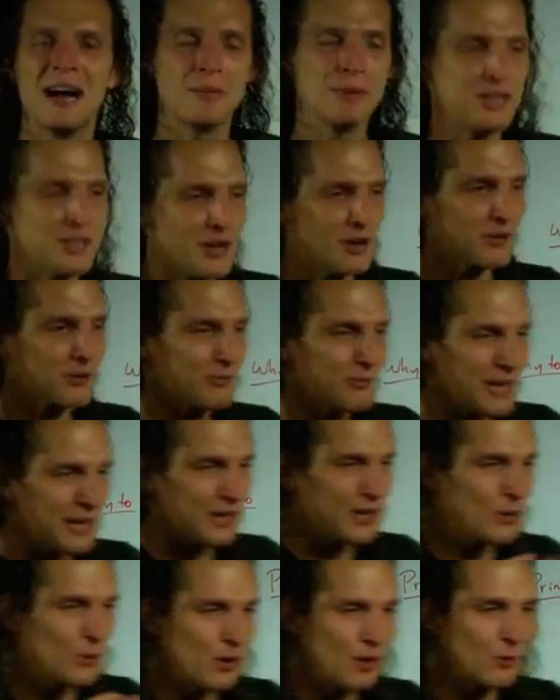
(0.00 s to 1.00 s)
I mean, you go to a
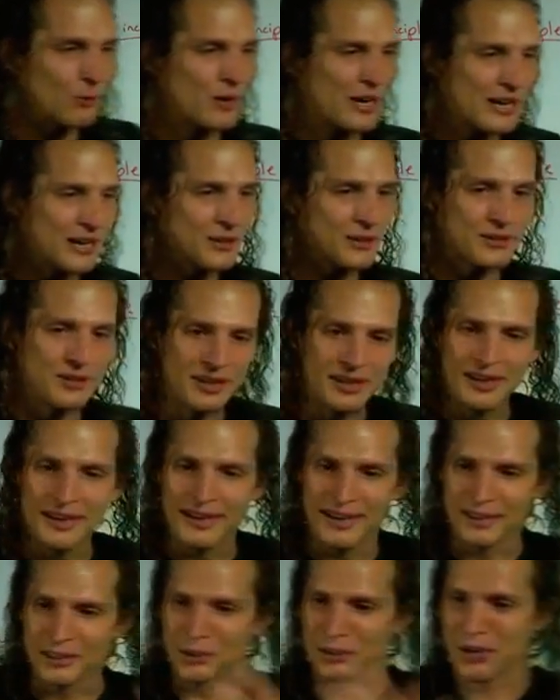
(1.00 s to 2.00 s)
meeting one week or
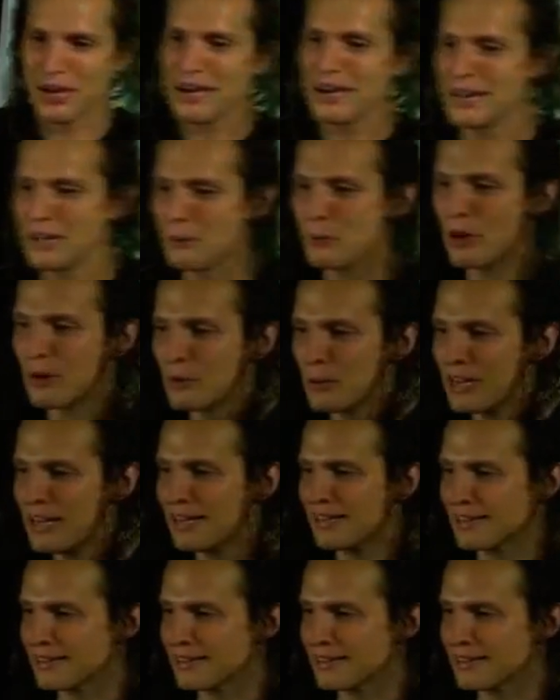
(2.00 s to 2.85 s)
a training one week,